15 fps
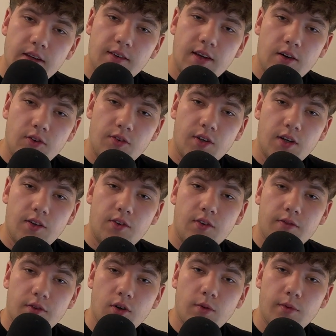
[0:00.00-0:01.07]
downsides
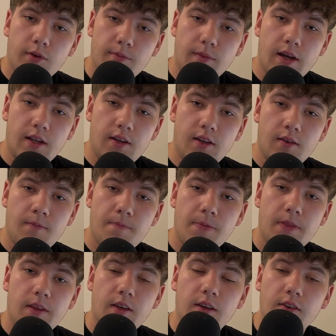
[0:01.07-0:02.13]
of cobalt mining
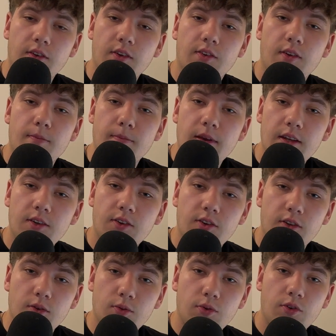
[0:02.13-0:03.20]
is its
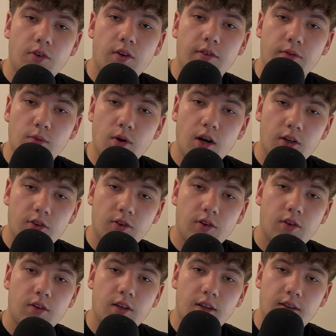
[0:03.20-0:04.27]
immense use of
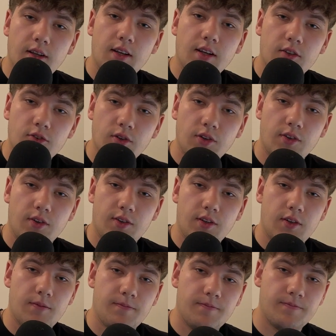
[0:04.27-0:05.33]
water and electricity.